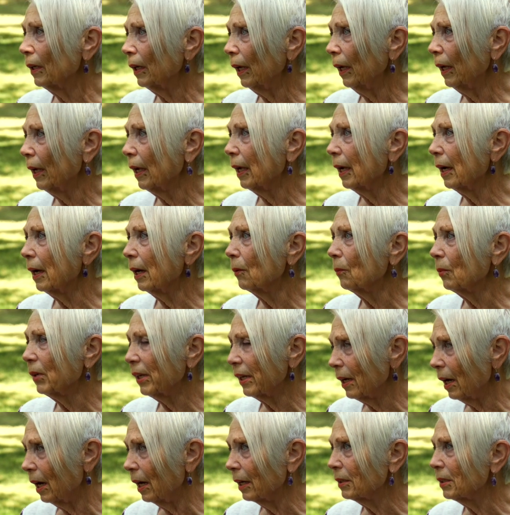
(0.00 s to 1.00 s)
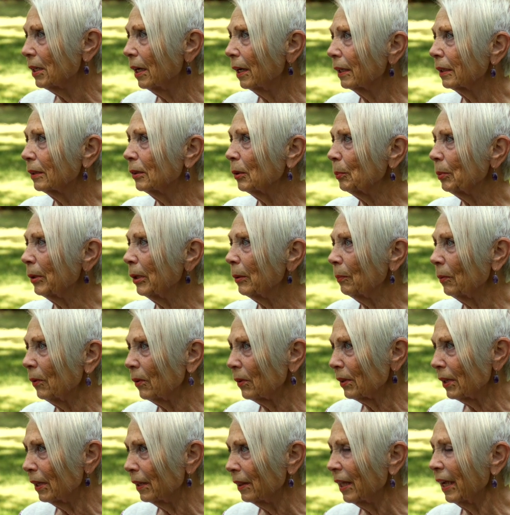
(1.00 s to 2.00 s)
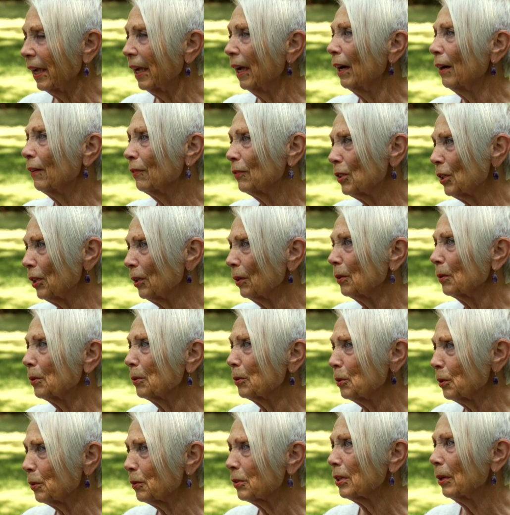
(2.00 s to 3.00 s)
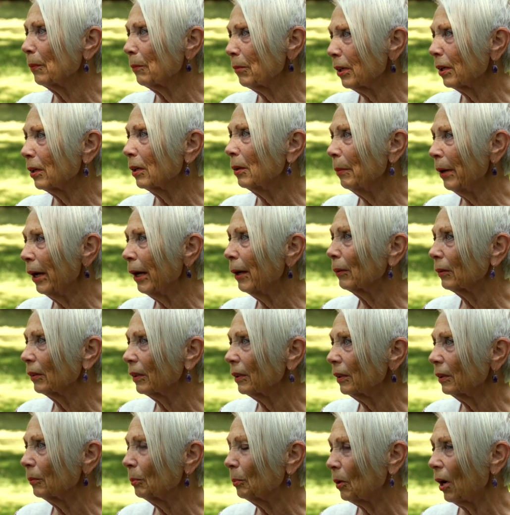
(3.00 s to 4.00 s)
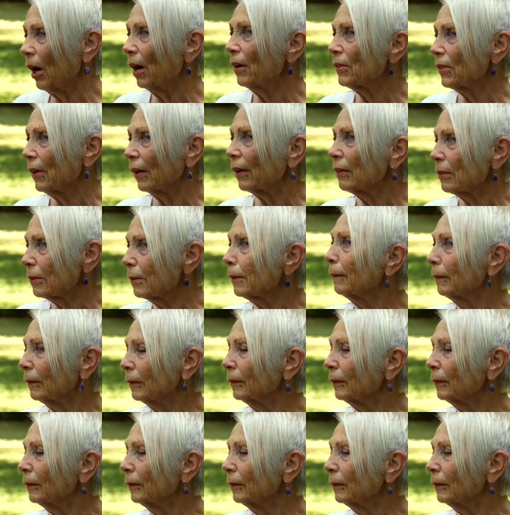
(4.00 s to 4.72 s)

and we contact the people. Then they have to do something about the process.